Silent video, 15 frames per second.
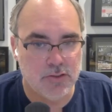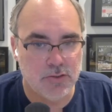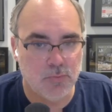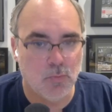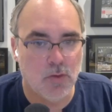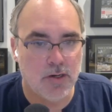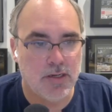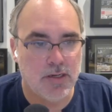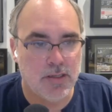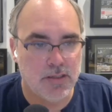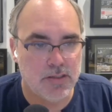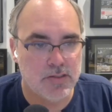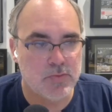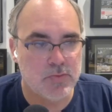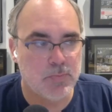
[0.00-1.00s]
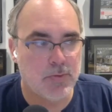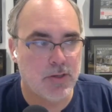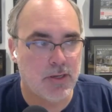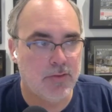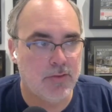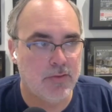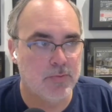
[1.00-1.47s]
to what it is,
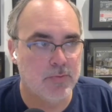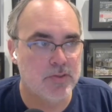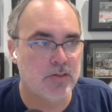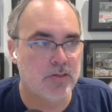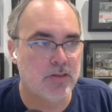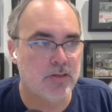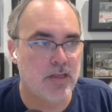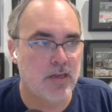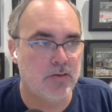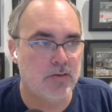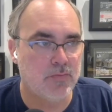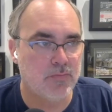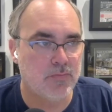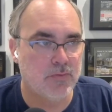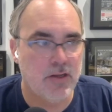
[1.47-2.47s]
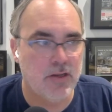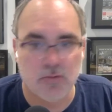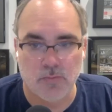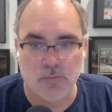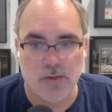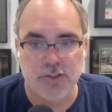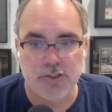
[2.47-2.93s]
but there was a lot of
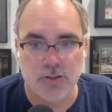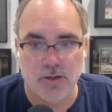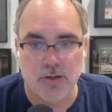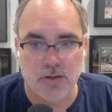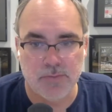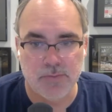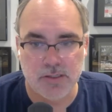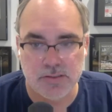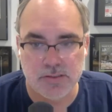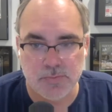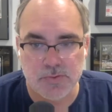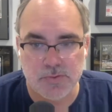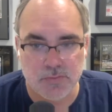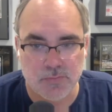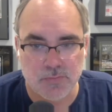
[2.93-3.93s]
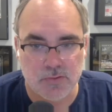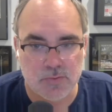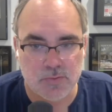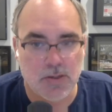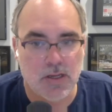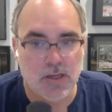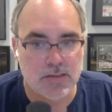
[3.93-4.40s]
iteration on it because it was the
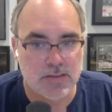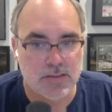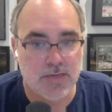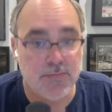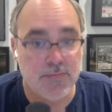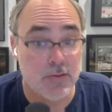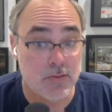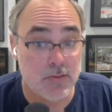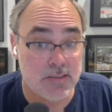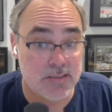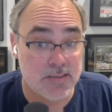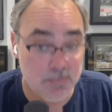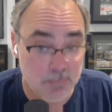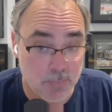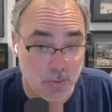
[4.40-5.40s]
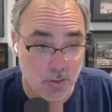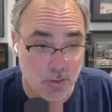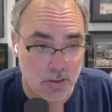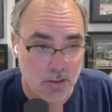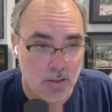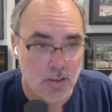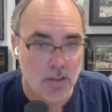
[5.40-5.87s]
first boss. And mm. even though it's
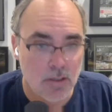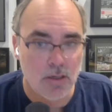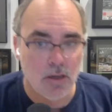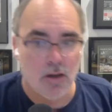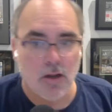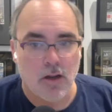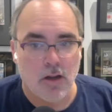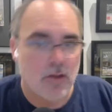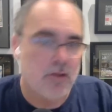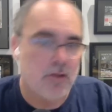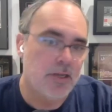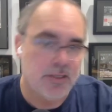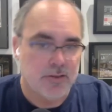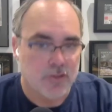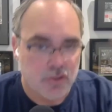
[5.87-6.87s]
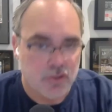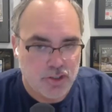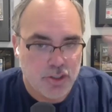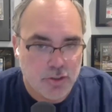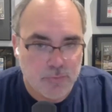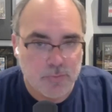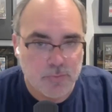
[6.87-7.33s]
simple, all like the
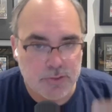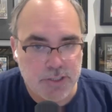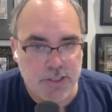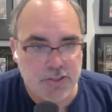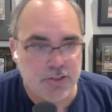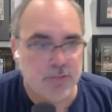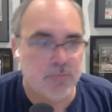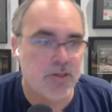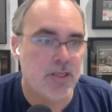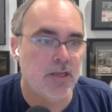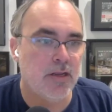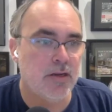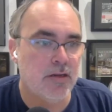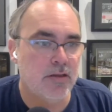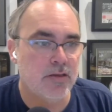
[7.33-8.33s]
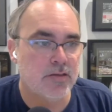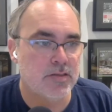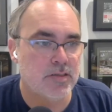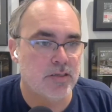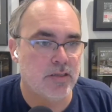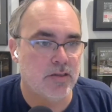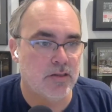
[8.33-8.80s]
shield rotation
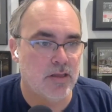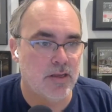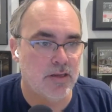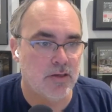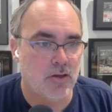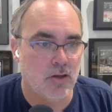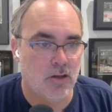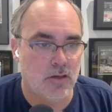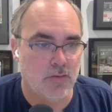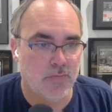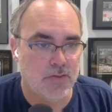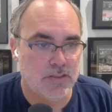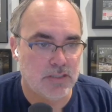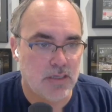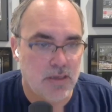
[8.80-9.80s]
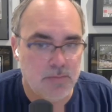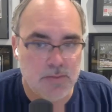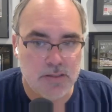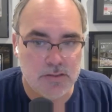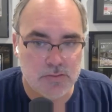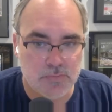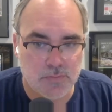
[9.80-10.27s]
mechanics and like all of the
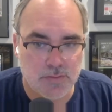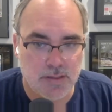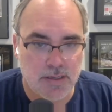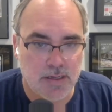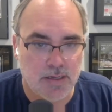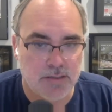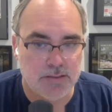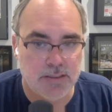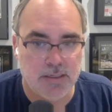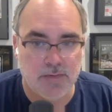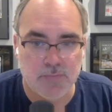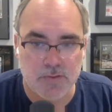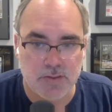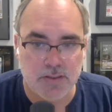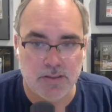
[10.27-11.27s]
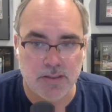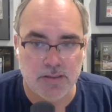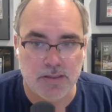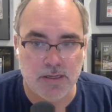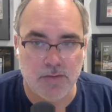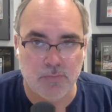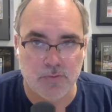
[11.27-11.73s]
timings for that and everything like
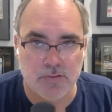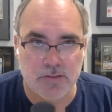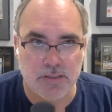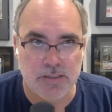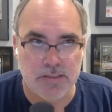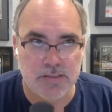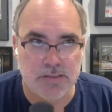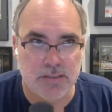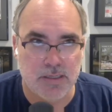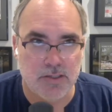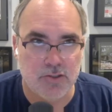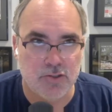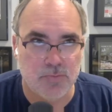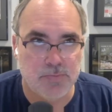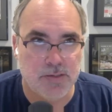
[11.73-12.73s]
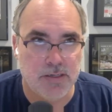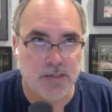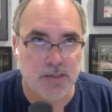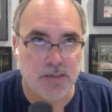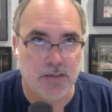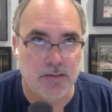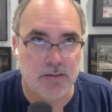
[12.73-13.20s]
that were things that
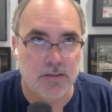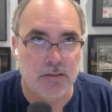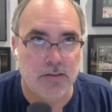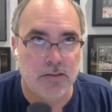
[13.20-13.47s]
Japan